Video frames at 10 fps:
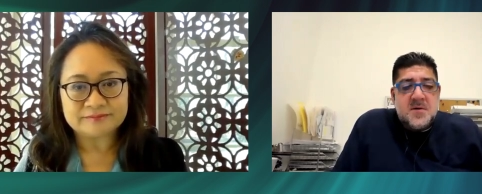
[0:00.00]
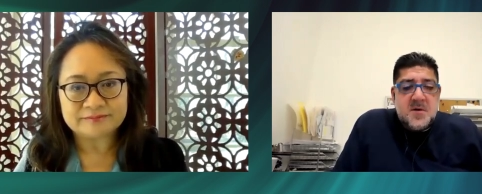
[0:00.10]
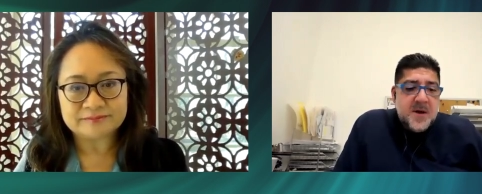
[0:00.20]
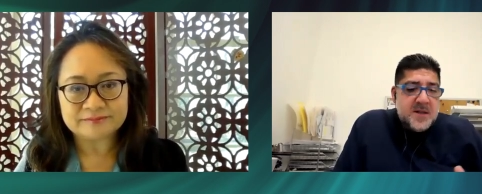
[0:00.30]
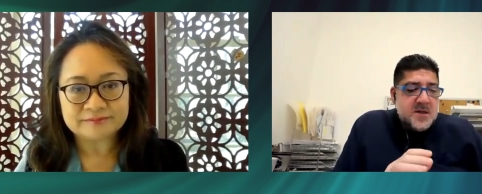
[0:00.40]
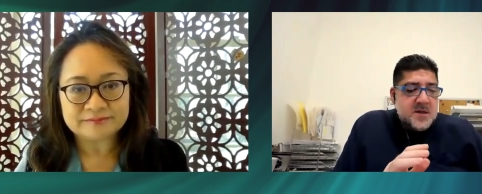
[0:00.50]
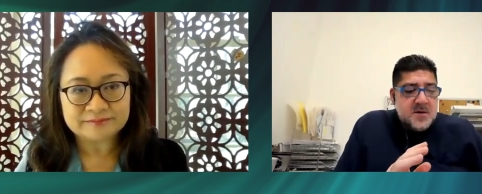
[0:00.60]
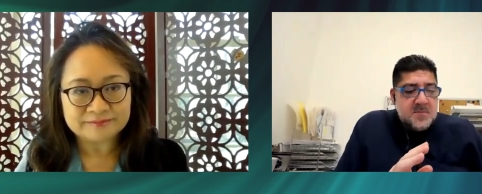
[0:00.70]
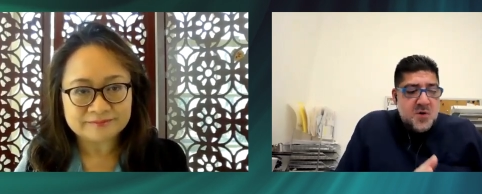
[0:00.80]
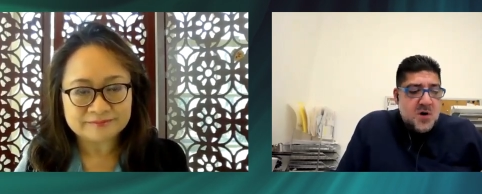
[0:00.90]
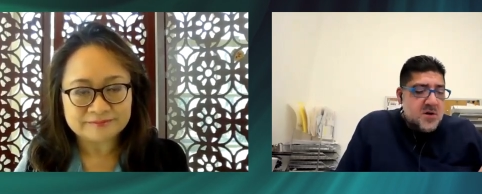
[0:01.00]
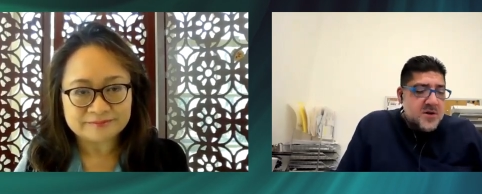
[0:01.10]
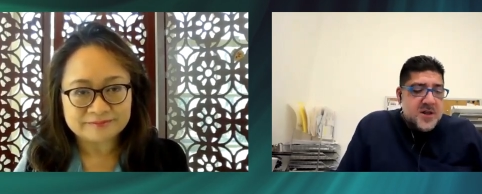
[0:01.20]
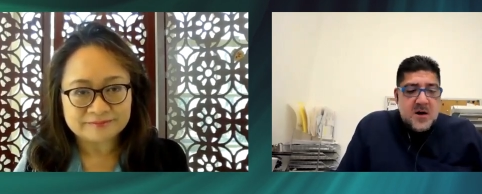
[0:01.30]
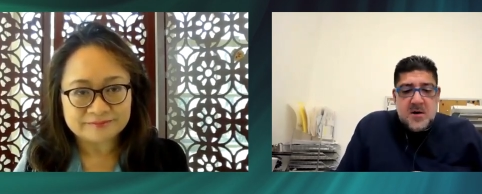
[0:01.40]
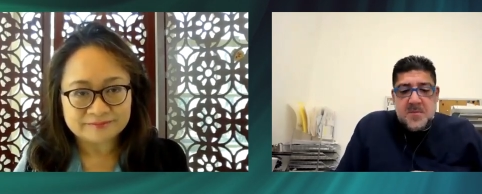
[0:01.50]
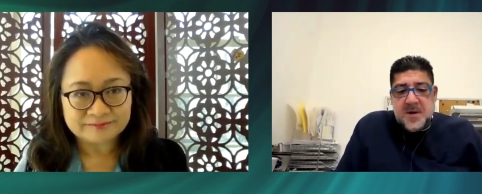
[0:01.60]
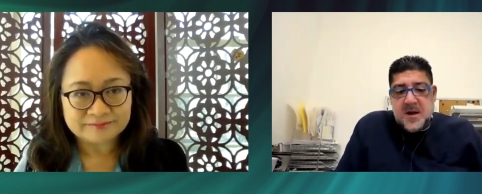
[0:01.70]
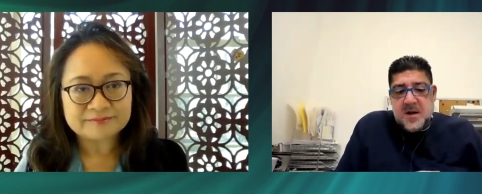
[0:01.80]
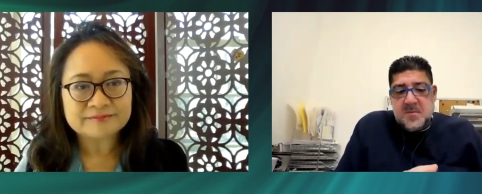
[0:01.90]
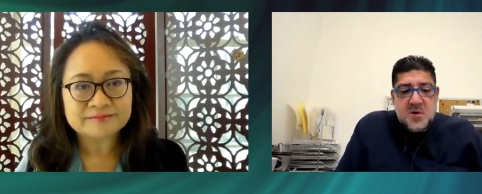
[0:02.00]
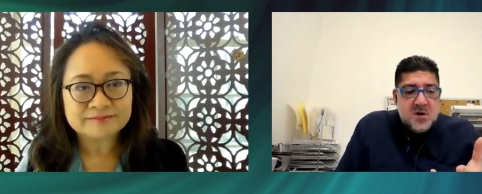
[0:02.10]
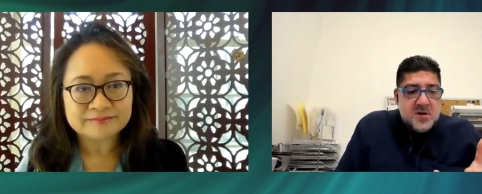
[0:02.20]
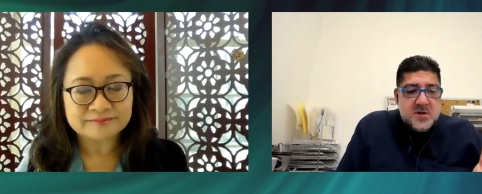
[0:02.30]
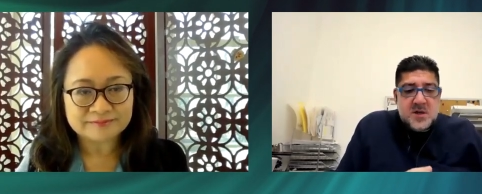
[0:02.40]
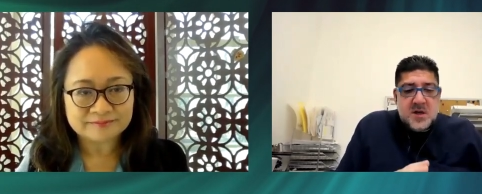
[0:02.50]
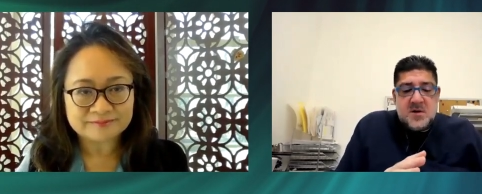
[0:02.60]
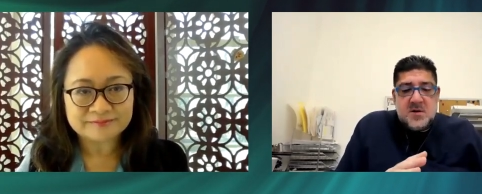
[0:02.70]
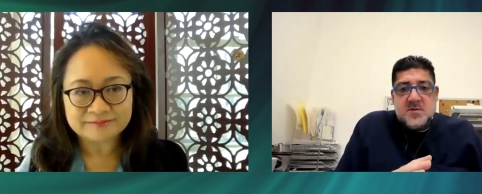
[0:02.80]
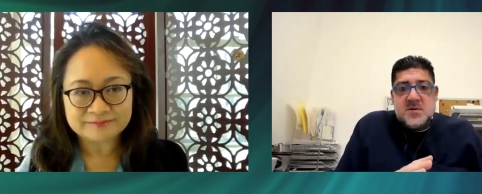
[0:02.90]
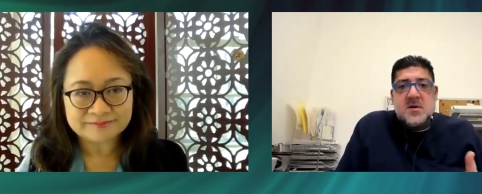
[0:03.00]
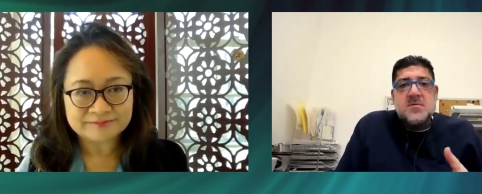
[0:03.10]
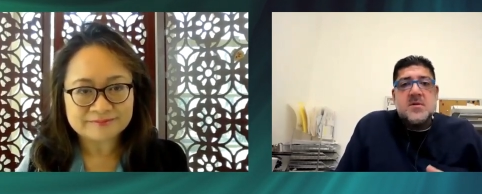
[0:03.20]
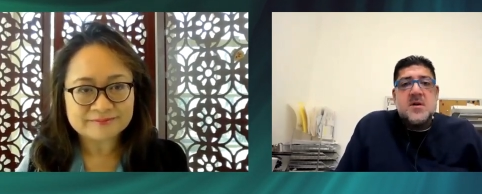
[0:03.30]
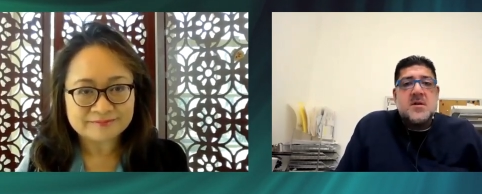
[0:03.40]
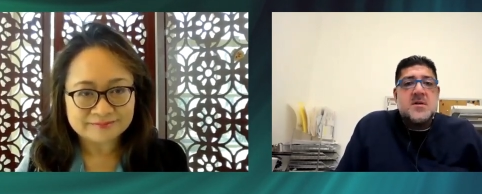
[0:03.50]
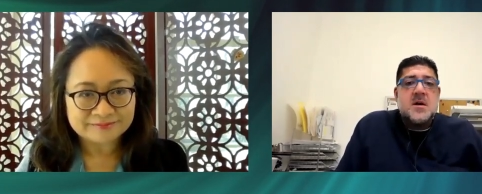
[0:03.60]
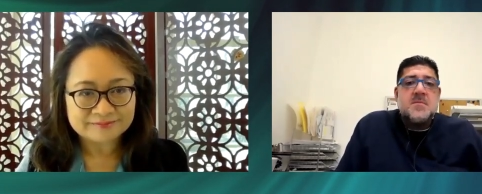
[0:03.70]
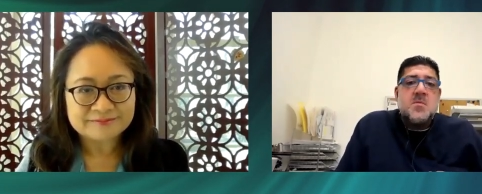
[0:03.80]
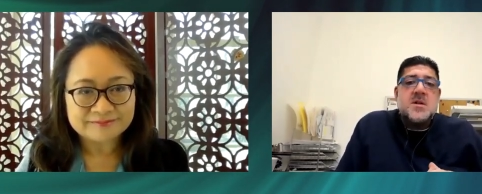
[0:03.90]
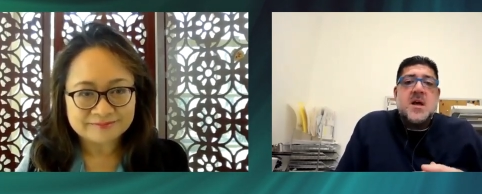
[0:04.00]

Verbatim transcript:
Speaker 1: uh, you mentioned prolotherapy, prolozone? So, uh, tell me what